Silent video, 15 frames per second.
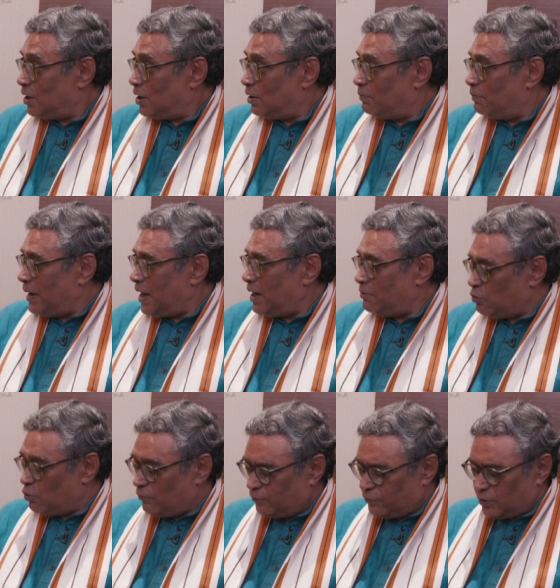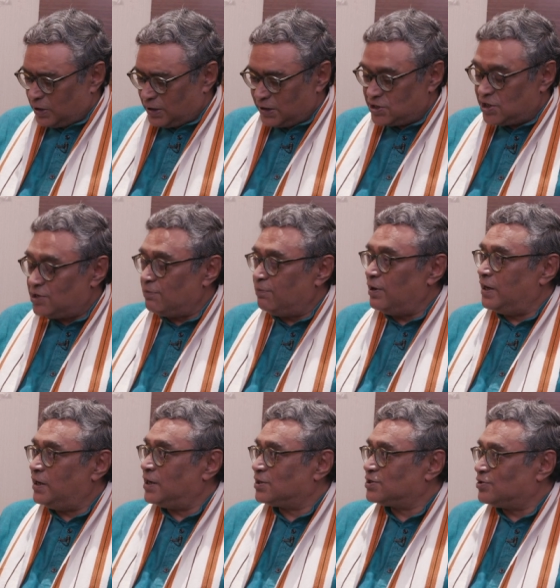a man of considerable
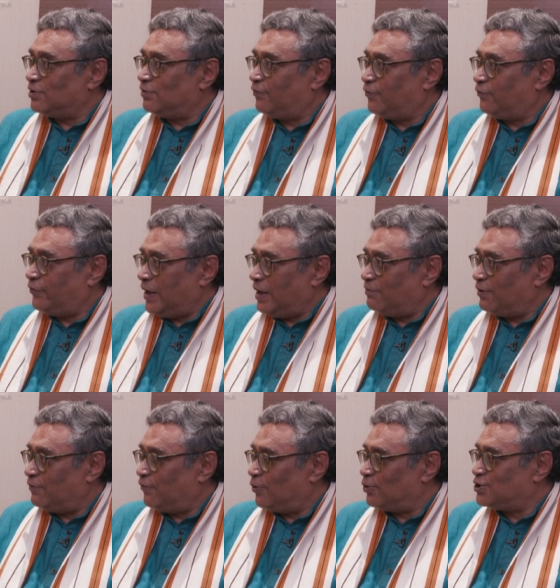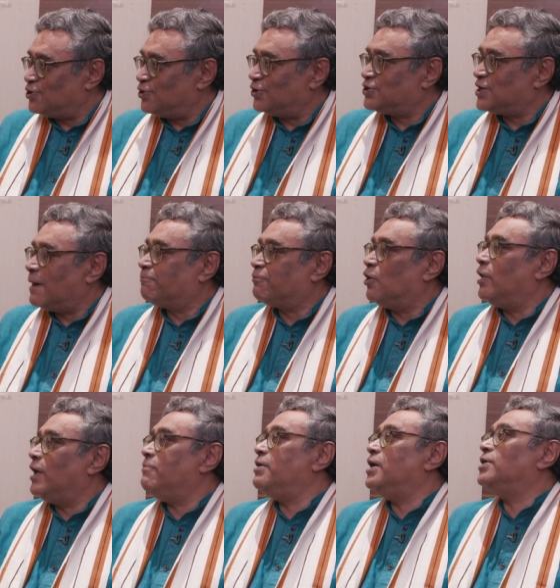industrial fame and fortune, a chap called
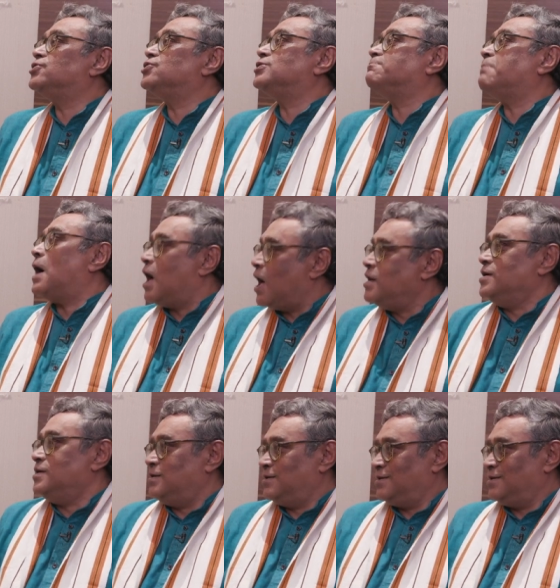M.A.H. Ispahani.